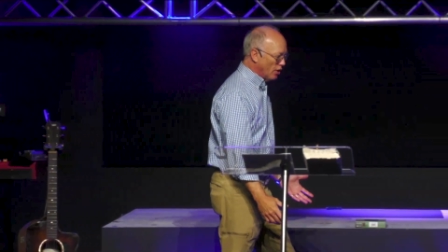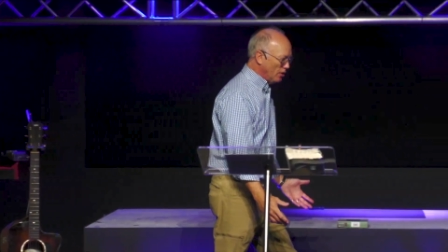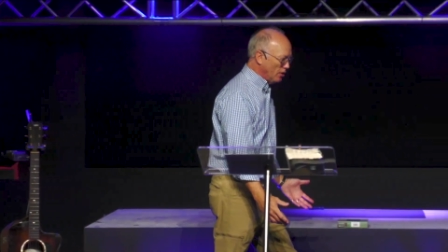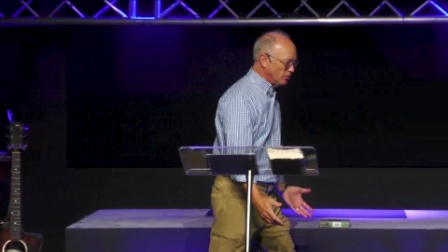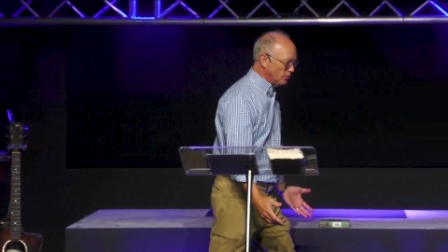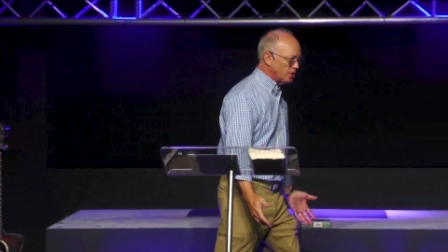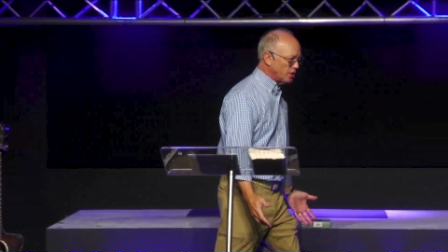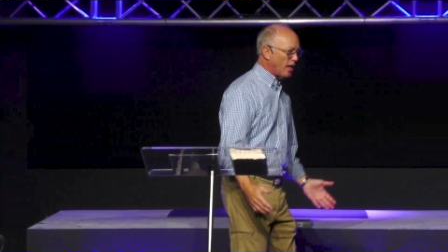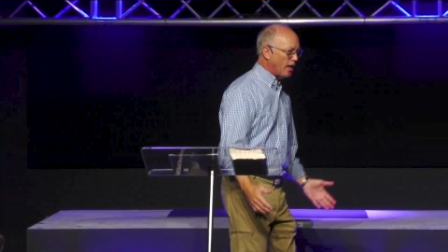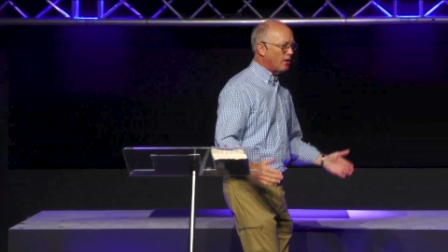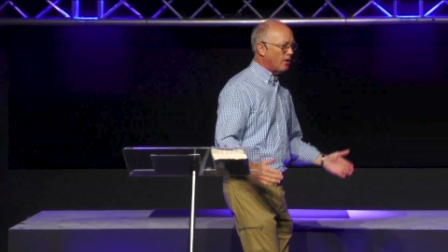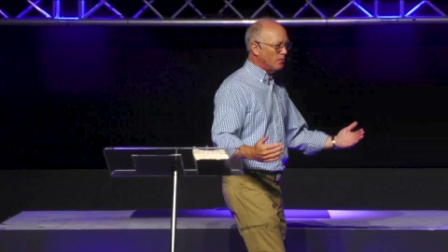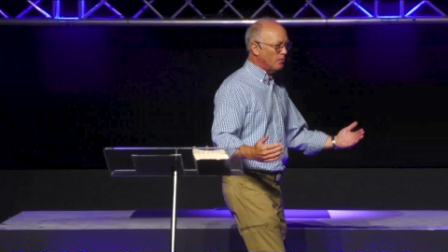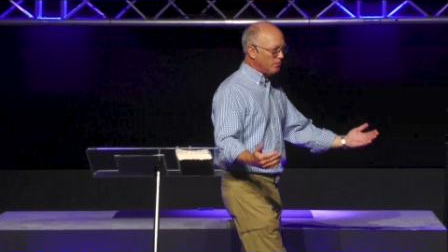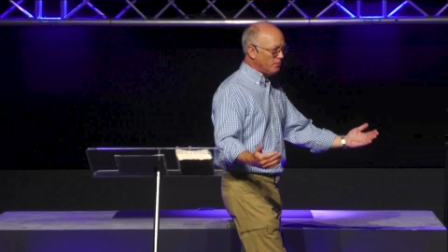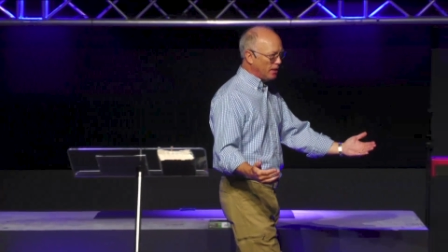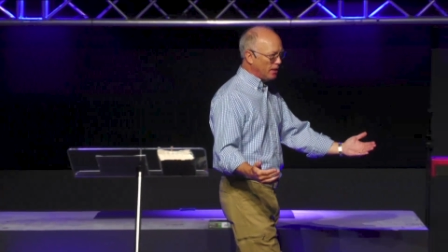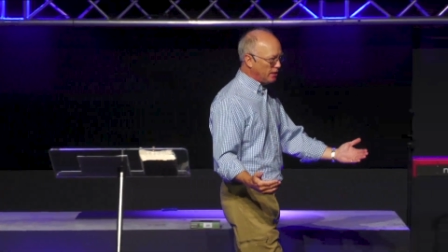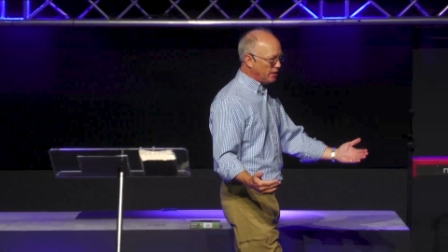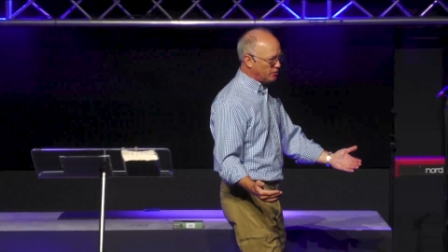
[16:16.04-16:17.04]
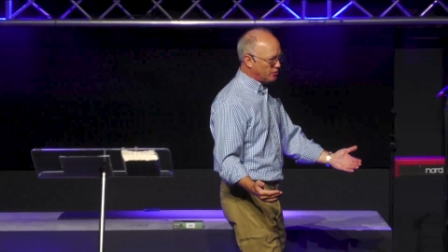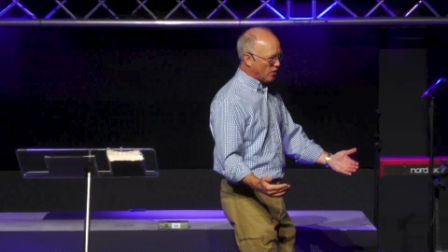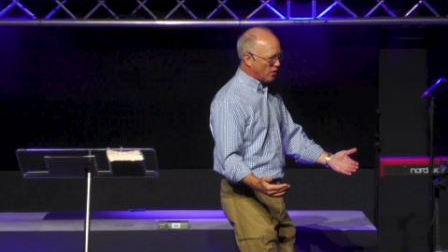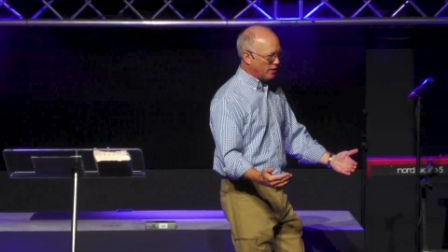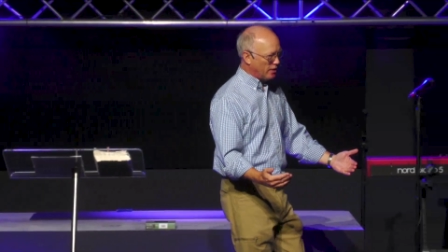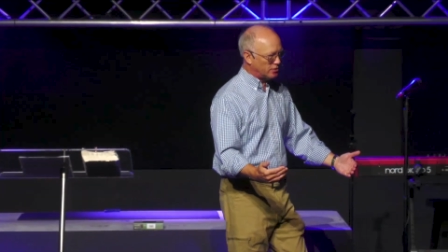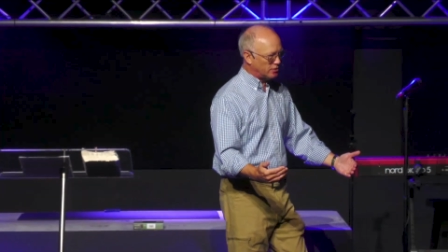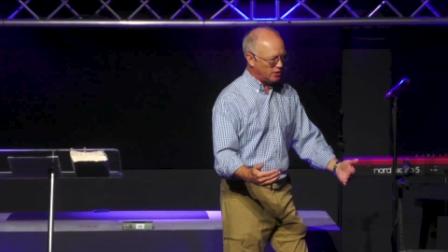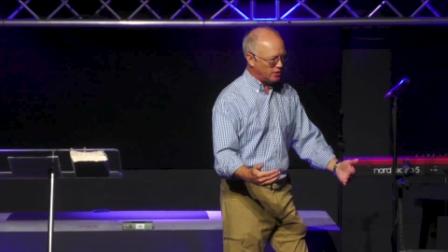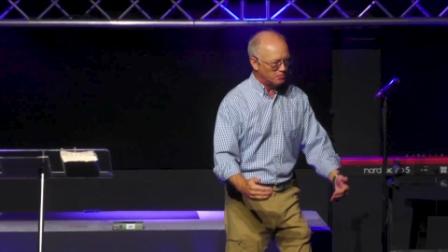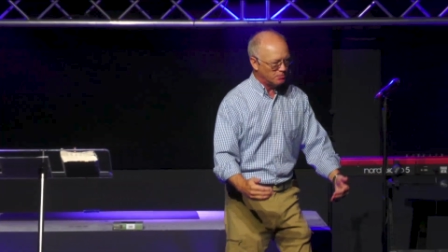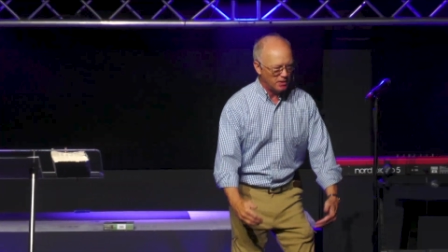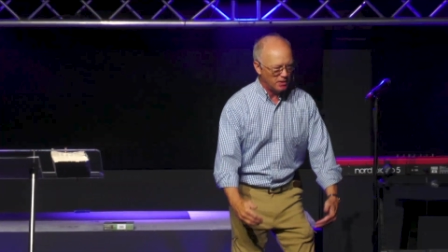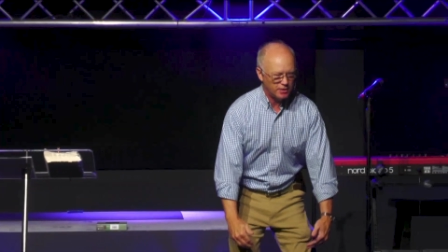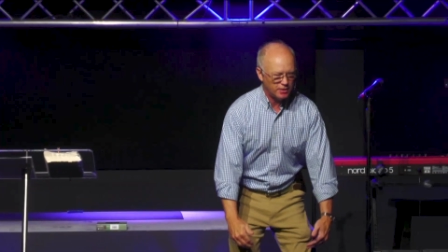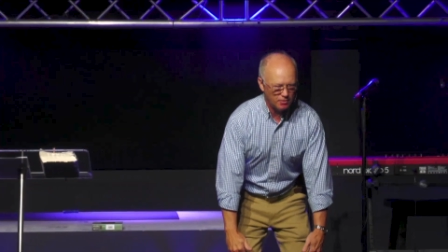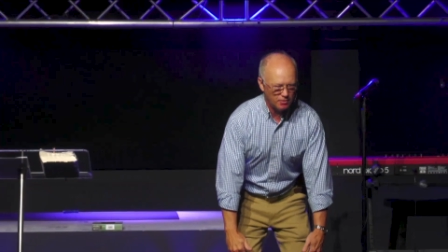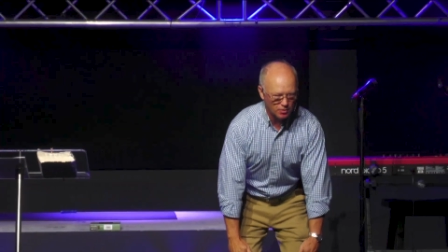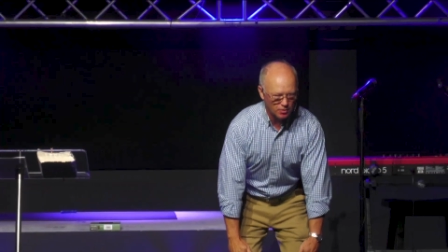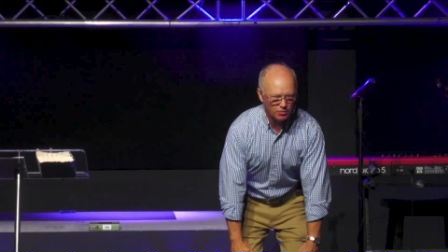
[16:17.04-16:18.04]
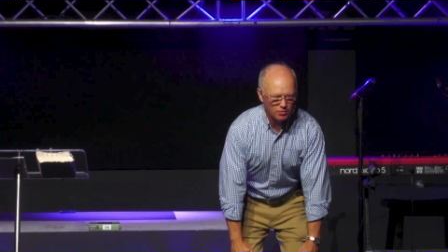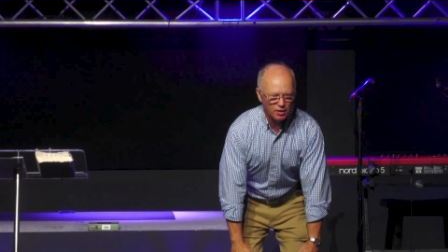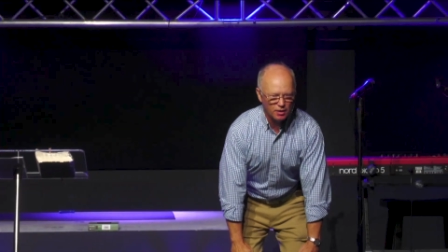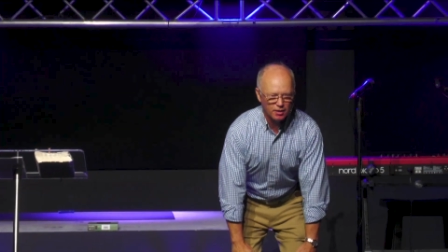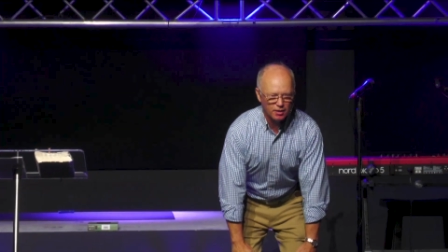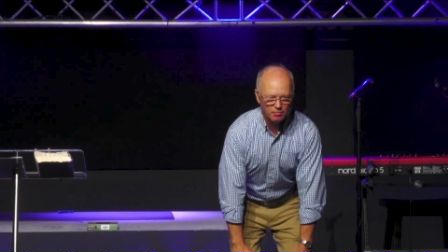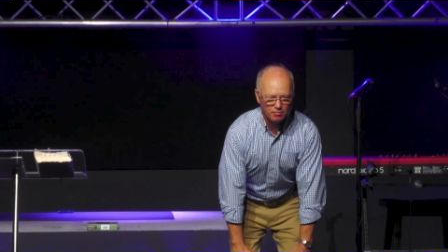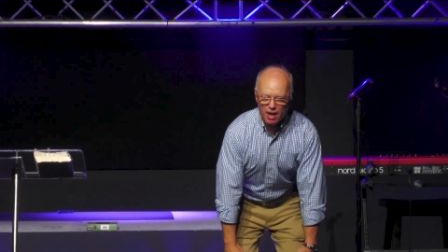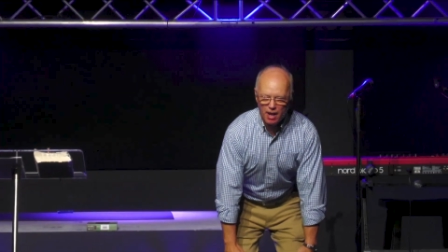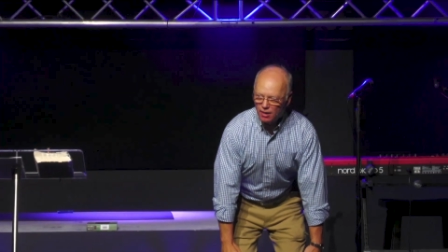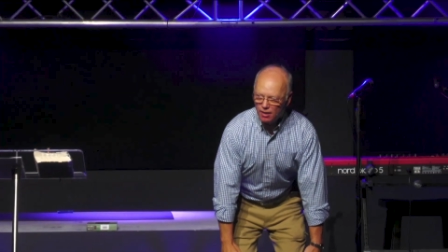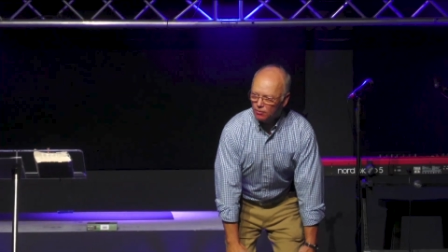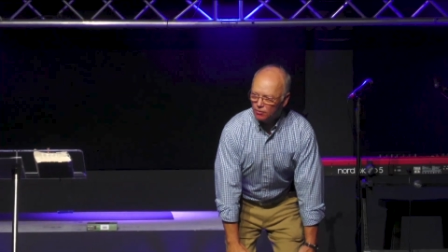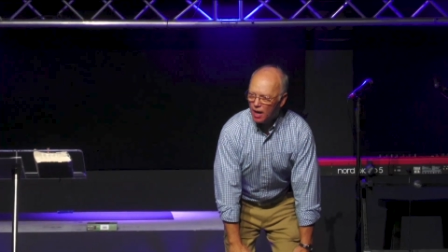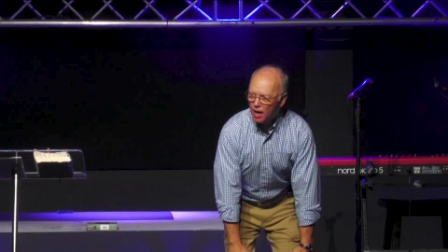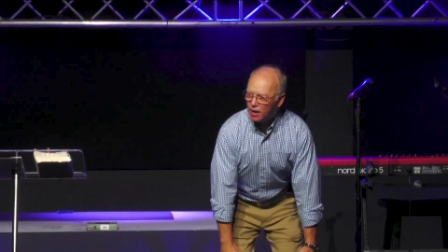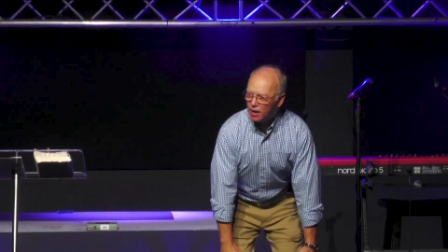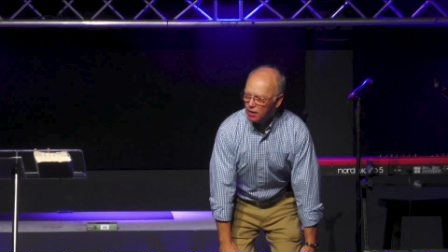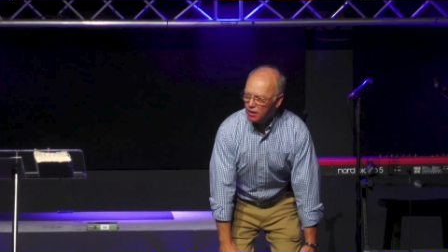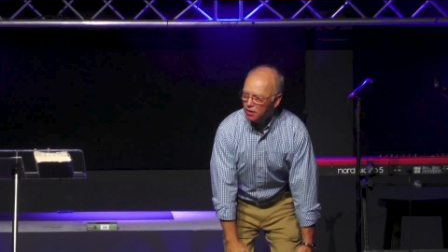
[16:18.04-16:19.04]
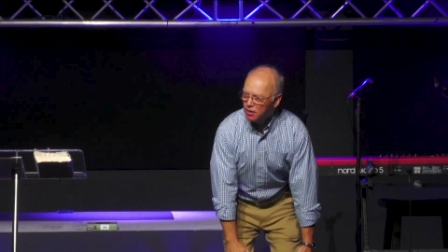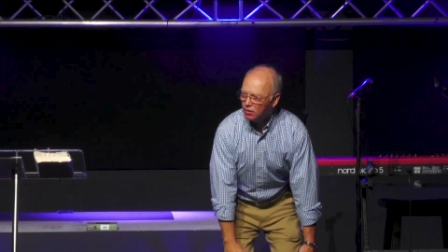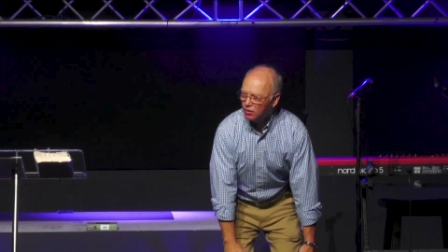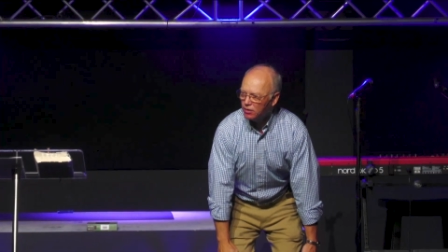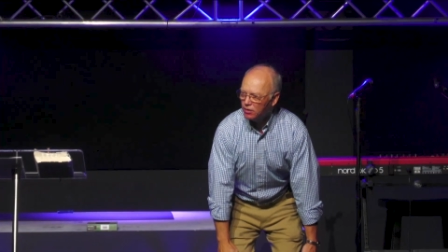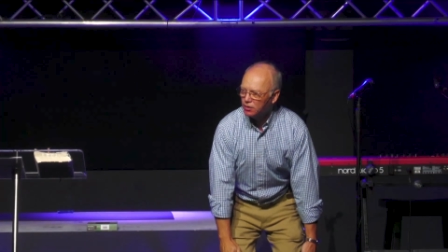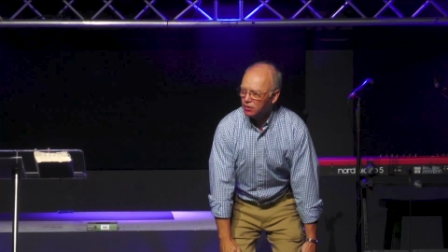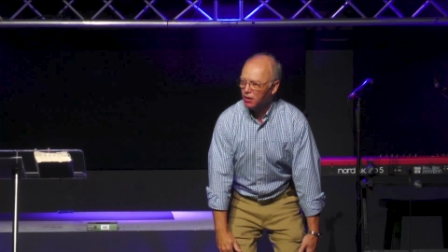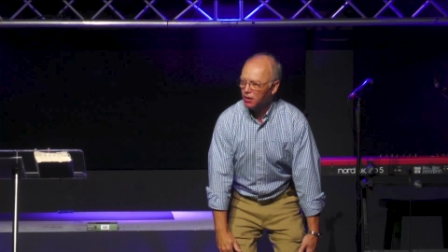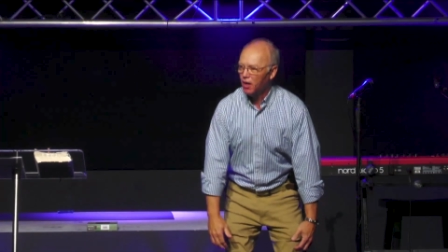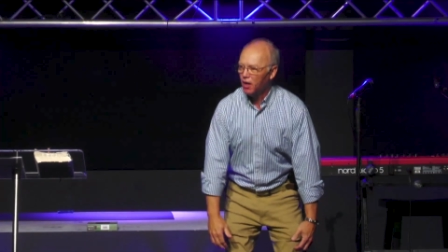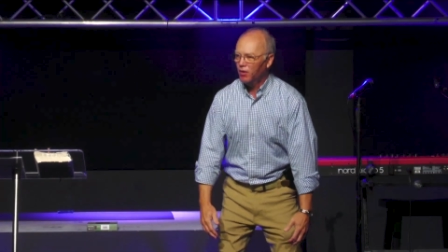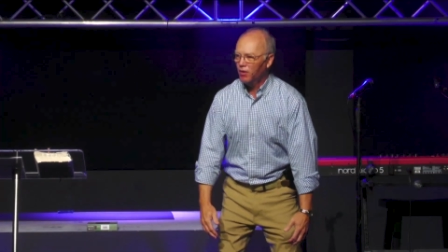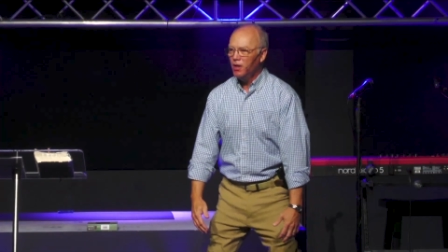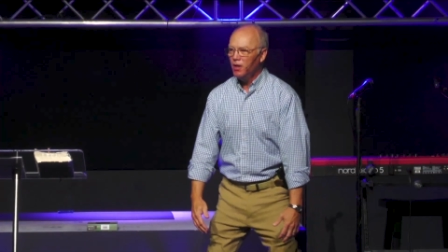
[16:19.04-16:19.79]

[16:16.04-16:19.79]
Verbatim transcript: had on mini dresses, but they were really about right here, you know.